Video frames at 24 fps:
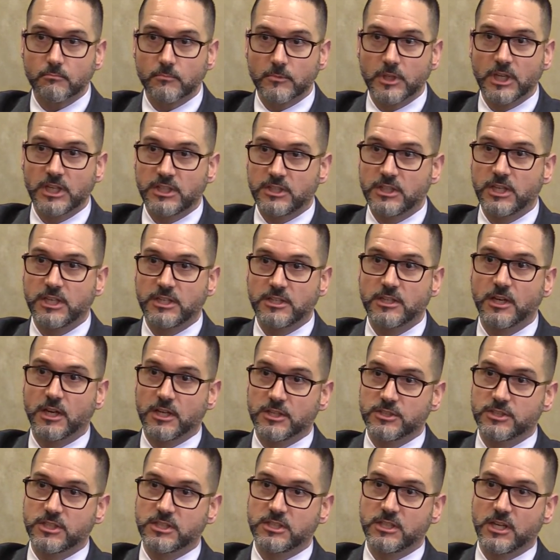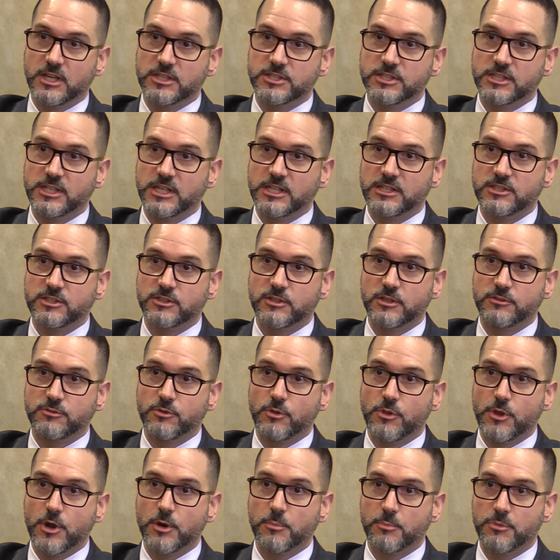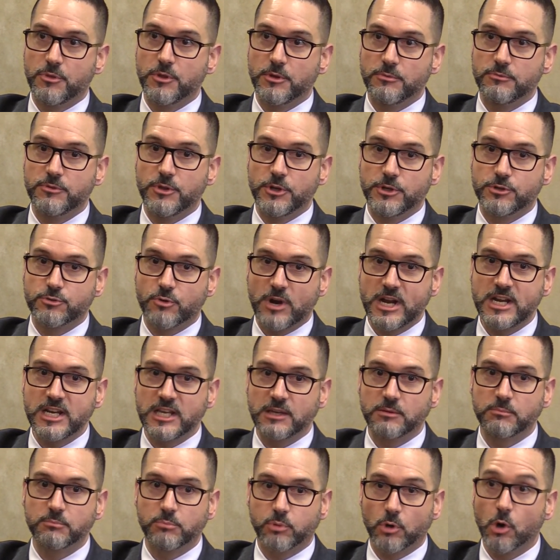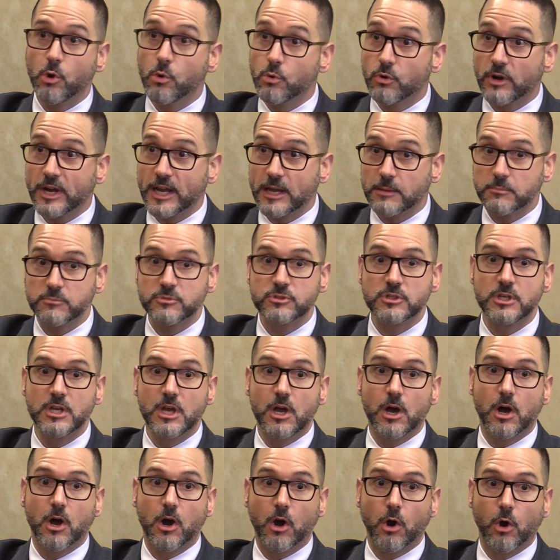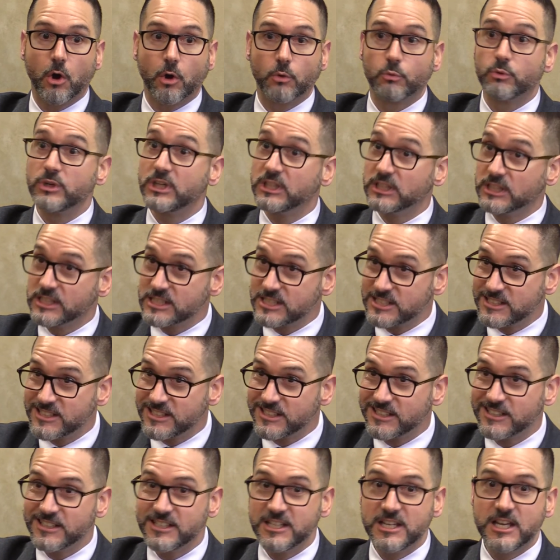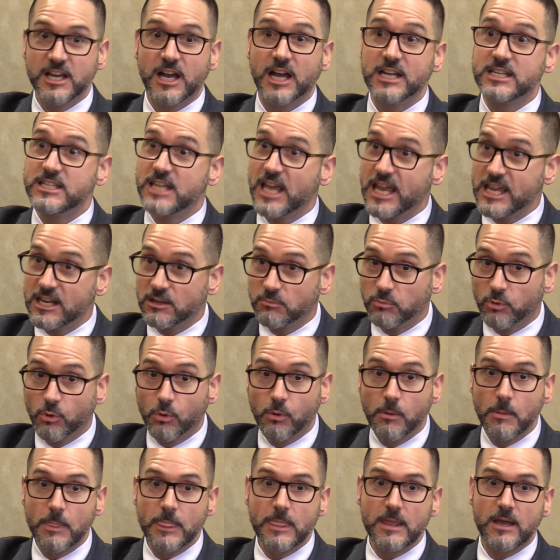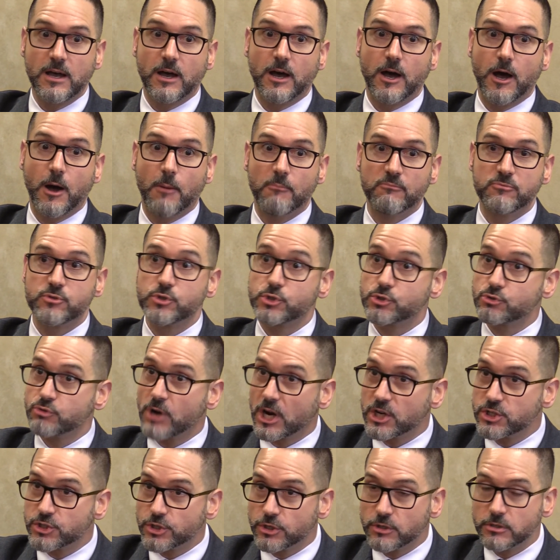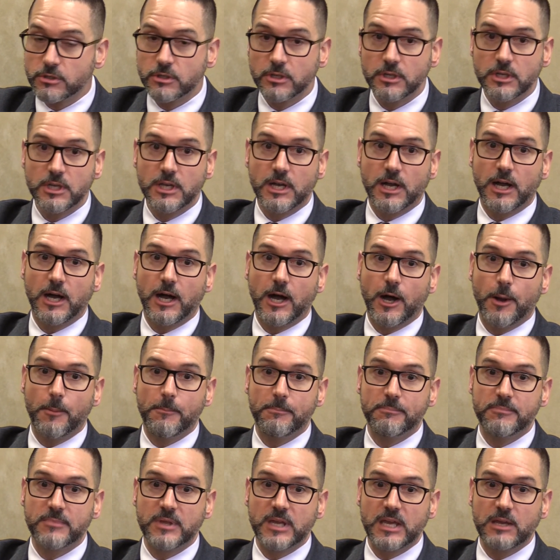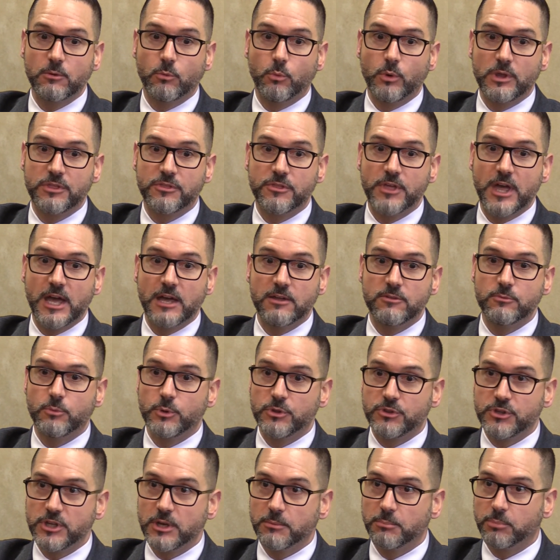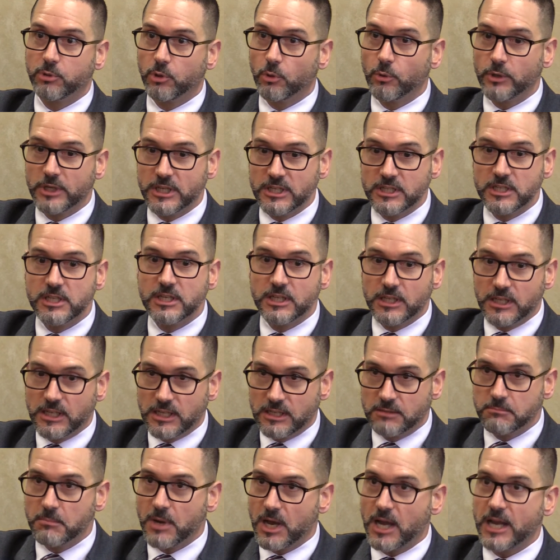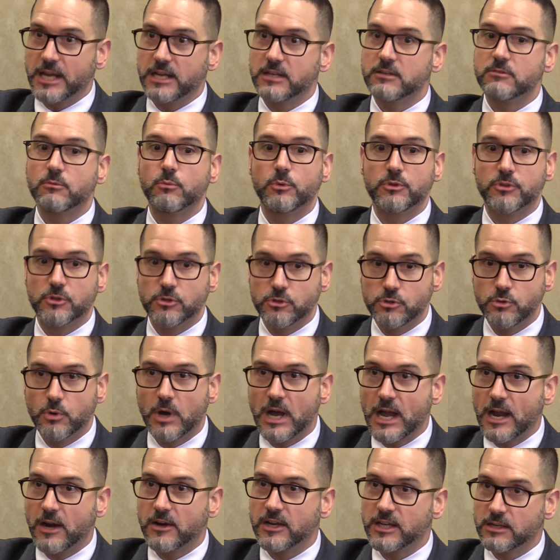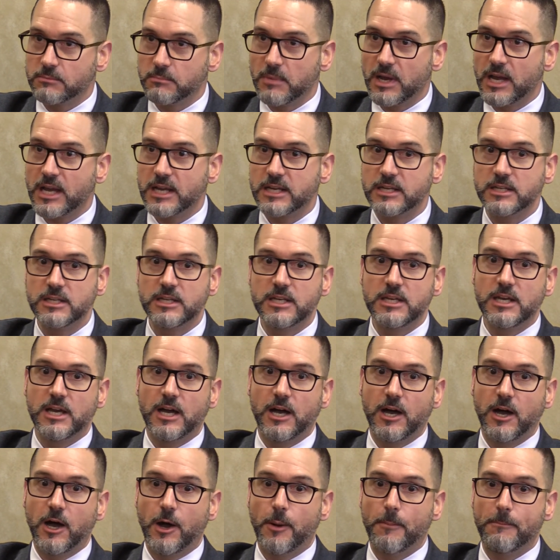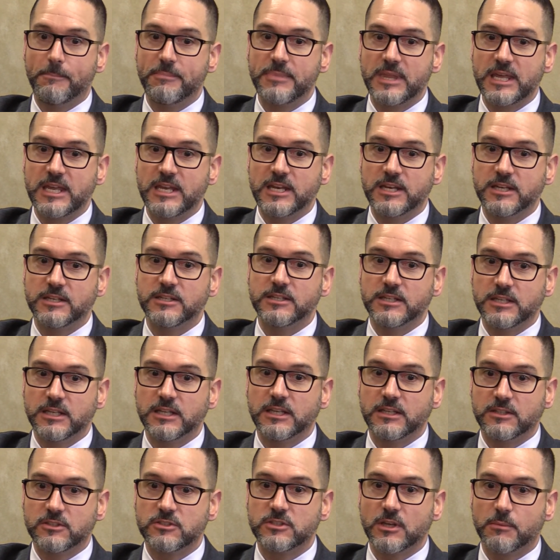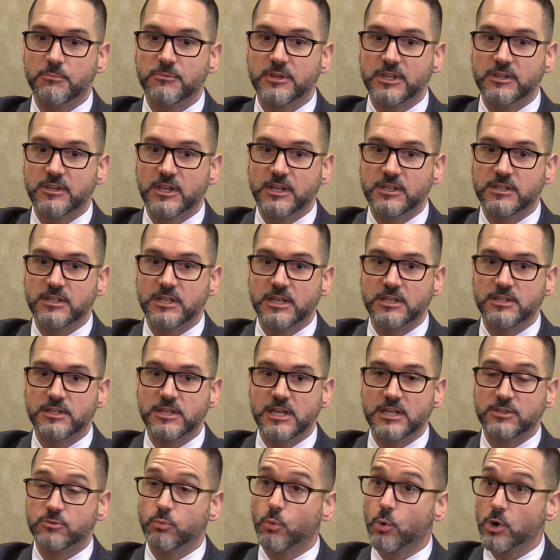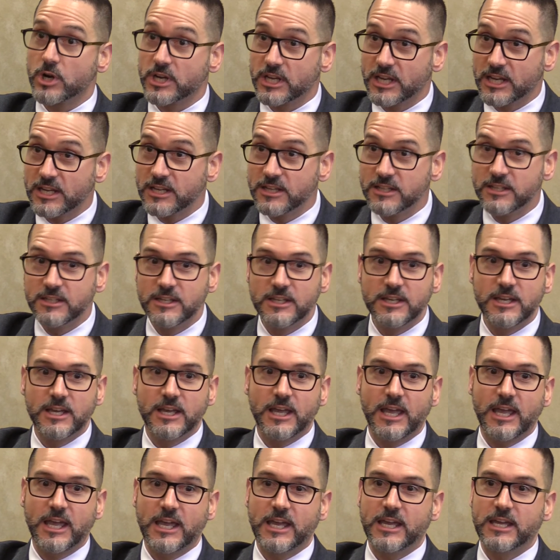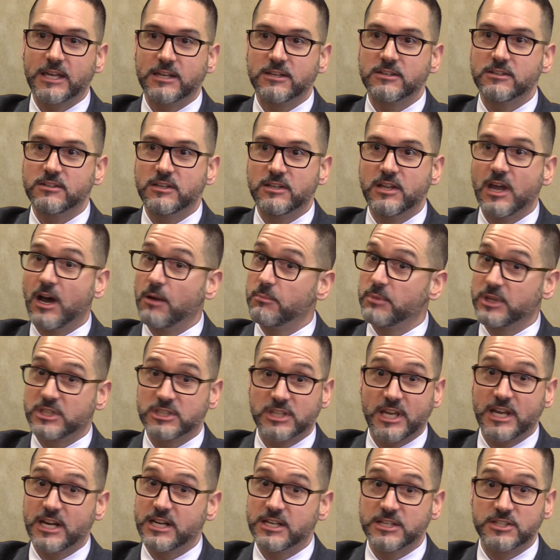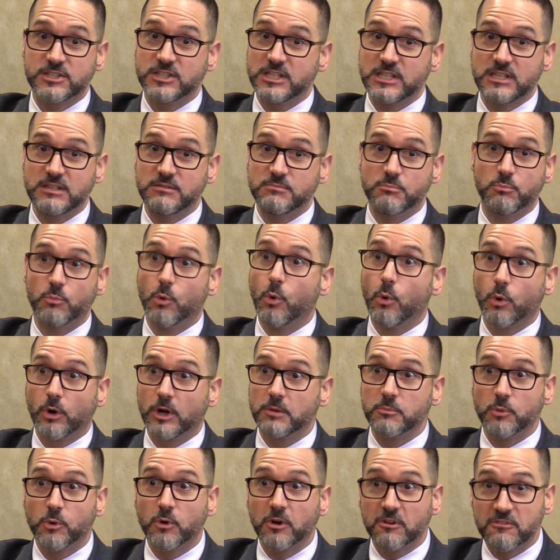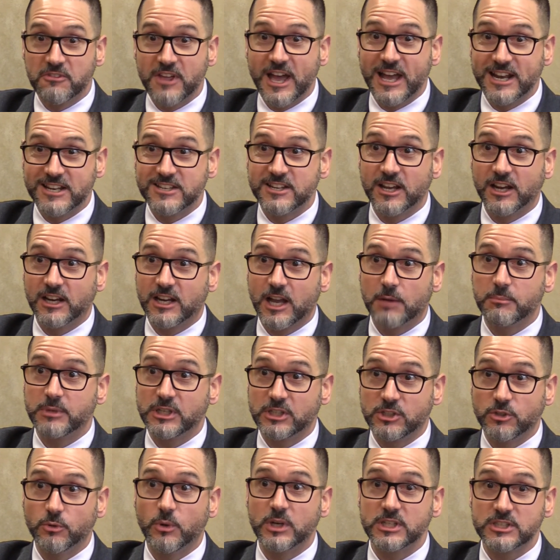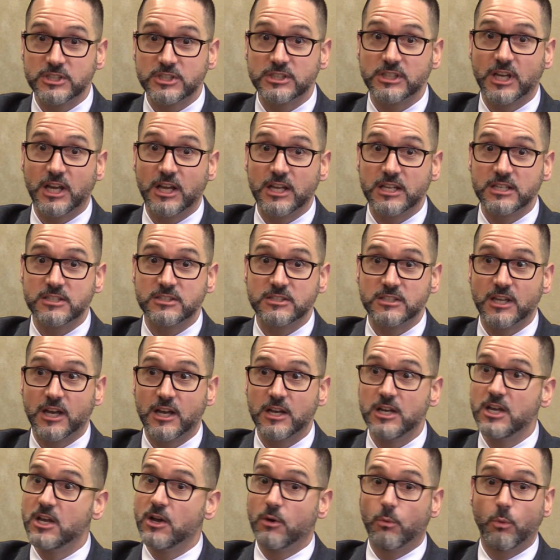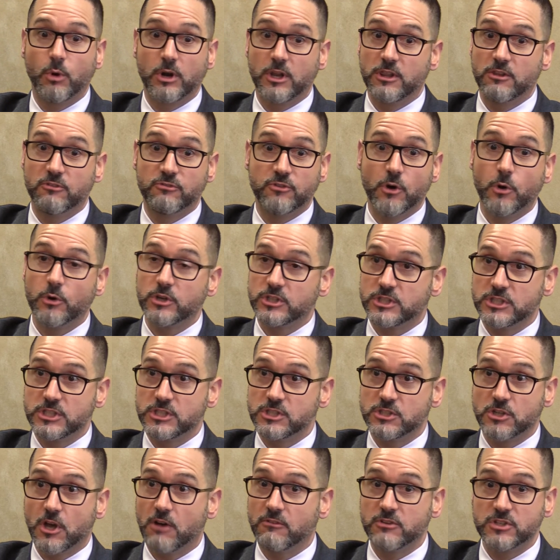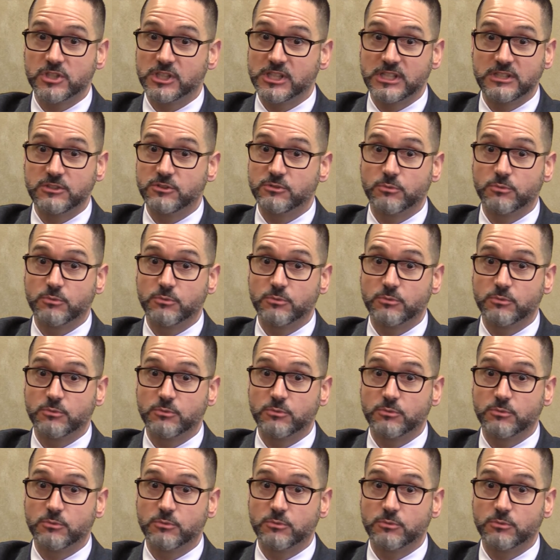It does, and it's the training programs are realistic, attainable, structured, with the employee in mind, the new hire in mind, and it's something that it's working, and I'm excited to see more and more of that coming to us. It's one of the focuses is obviously